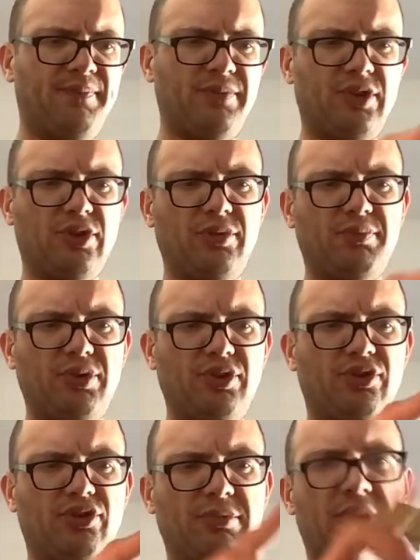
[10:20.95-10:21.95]
Don't
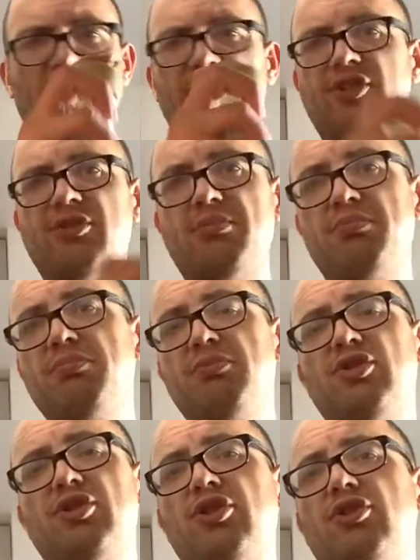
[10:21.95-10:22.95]
put too much,
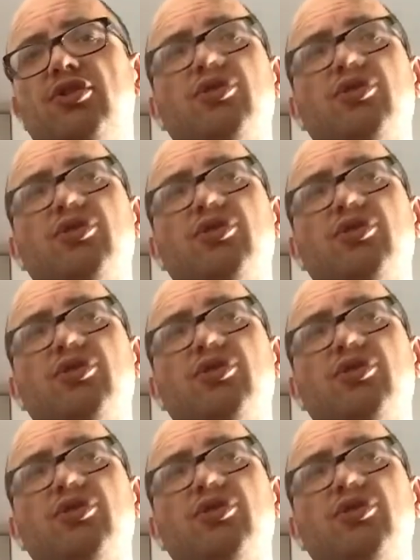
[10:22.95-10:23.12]
just